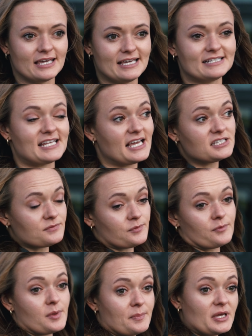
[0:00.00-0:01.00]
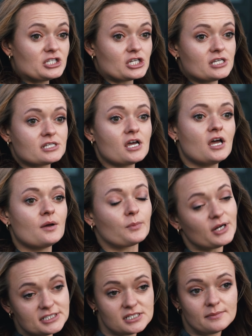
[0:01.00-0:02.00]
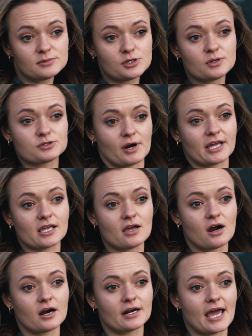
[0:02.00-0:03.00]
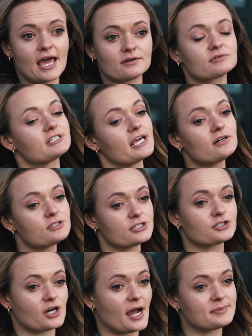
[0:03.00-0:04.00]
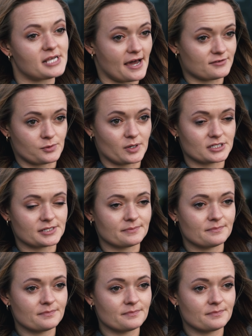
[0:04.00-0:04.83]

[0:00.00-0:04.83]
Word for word: He takes them from the beaches, brings them to his wrecking yard, and recycles the scraps afterwards.